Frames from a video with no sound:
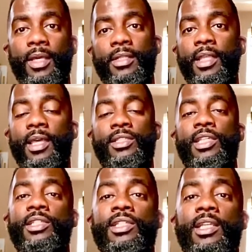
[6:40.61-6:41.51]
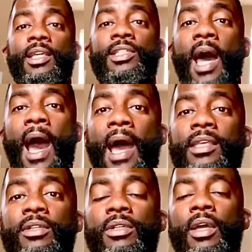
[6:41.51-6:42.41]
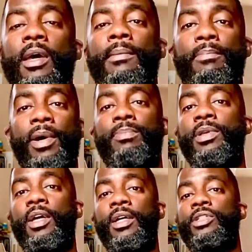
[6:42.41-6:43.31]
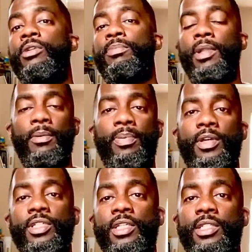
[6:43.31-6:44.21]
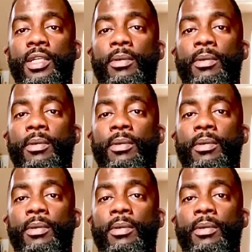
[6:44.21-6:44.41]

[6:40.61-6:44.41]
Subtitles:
The intensity is higher, but because your blood pressure is in